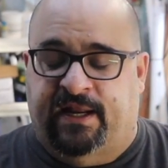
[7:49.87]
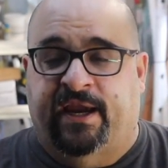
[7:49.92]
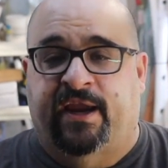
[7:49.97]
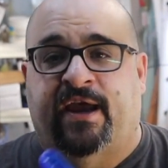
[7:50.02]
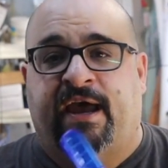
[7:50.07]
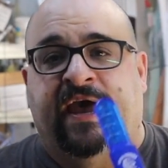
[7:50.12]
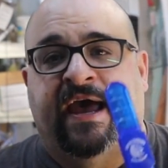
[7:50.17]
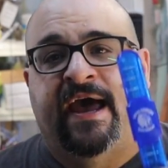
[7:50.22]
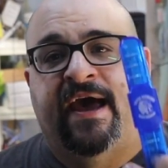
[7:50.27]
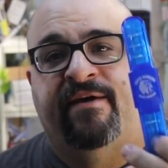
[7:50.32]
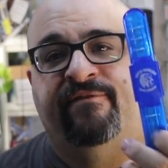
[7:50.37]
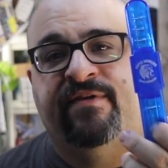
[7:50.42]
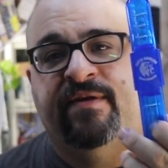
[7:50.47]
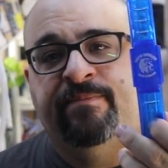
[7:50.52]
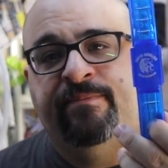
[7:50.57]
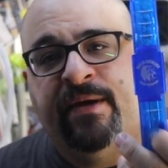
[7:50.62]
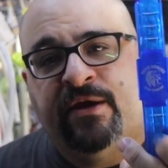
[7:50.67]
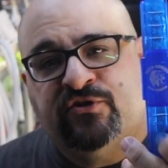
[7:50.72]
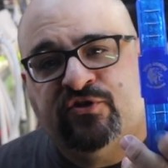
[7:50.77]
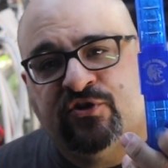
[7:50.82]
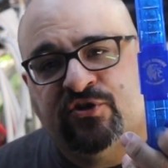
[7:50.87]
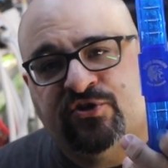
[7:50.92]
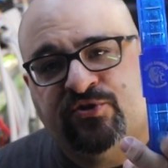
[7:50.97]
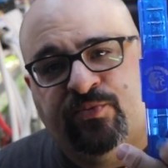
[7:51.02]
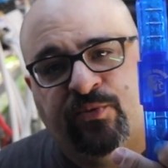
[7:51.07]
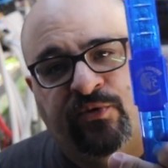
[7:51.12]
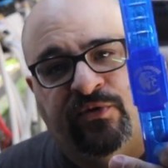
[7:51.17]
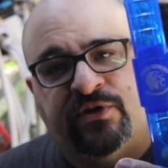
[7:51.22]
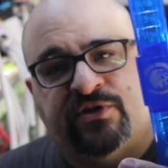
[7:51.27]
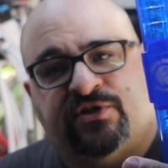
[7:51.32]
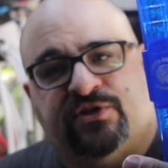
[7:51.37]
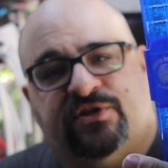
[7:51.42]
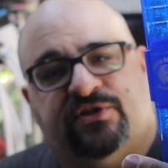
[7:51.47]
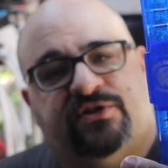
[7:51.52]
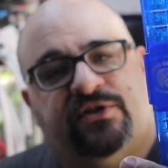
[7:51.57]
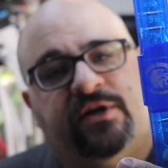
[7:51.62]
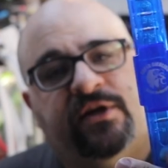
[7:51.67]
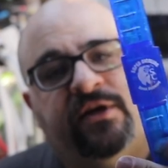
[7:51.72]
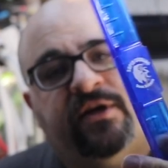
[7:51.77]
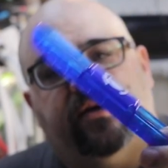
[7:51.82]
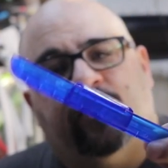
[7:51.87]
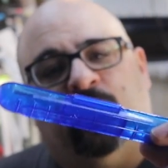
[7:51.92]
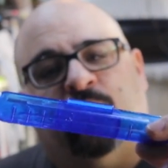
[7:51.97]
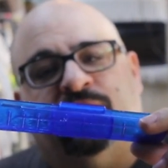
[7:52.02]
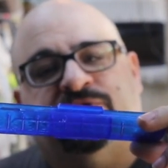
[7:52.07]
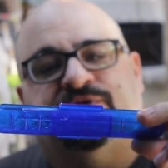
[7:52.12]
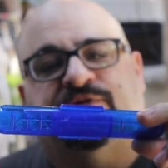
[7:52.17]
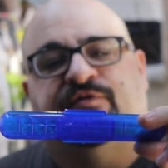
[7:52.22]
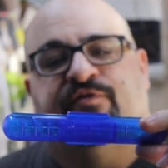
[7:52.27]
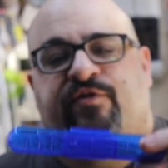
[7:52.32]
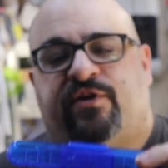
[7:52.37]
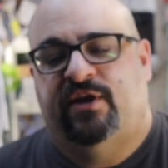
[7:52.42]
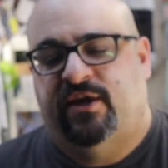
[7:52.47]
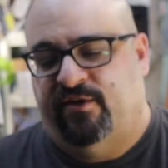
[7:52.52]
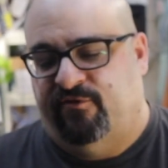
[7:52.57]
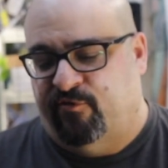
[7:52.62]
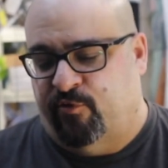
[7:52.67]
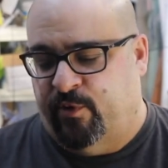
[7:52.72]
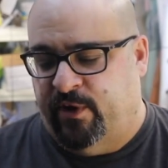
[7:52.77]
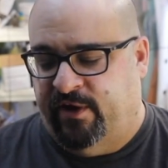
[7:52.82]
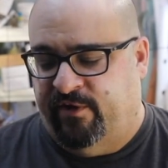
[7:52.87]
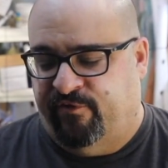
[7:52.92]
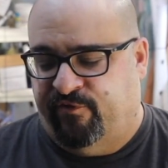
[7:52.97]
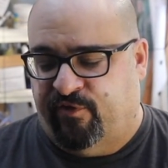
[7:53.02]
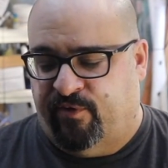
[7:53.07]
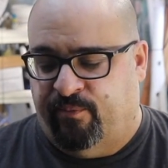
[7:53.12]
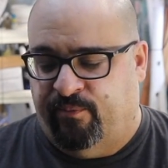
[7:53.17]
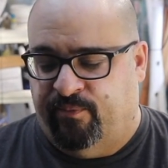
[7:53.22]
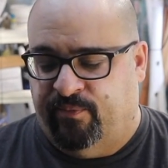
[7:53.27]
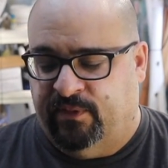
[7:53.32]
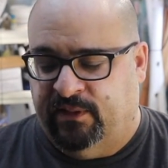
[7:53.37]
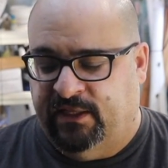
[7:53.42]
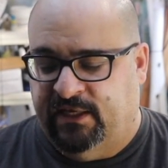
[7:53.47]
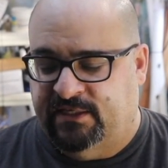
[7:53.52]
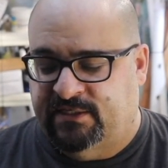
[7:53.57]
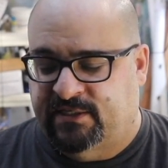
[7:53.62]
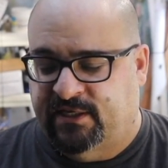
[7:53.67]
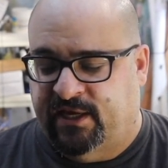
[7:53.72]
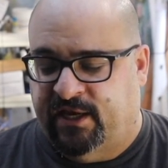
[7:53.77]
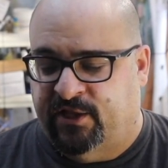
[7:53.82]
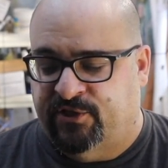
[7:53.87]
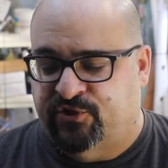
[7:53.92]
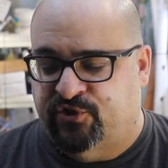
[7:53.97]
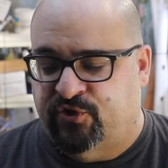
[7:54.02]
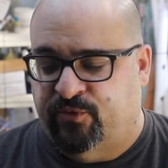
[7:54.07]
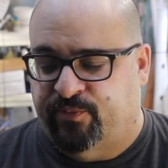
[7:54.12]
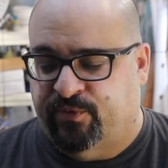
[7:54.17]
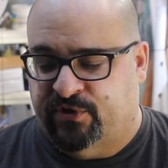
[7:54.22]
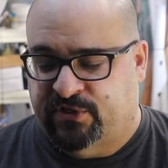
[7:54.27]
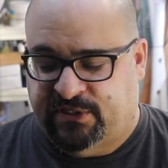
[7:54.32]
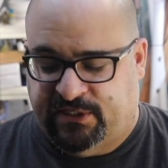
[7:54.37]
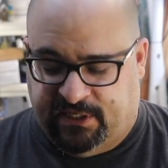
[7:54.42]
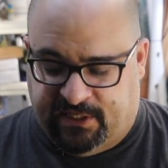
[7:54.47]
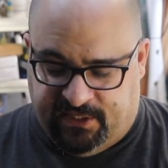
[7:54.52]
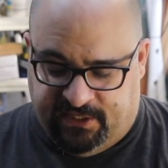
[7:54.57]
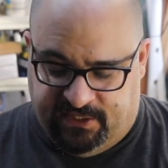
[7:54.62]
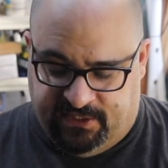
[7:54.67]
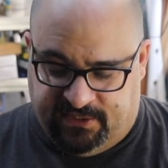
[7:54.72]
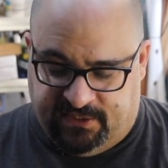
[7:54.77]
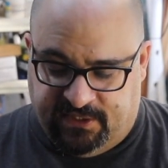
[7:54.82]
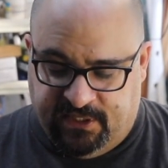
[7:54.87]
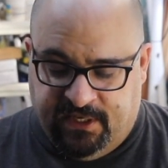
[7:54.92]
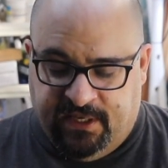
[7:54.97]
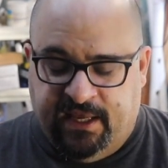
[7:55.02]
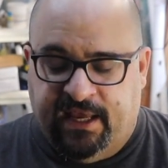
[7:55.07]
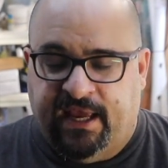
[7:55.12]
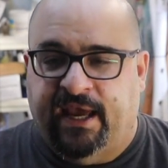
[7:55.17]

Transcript: I have a measuring spoon. This is was a free giveaway from Lisa at Super Cichlids,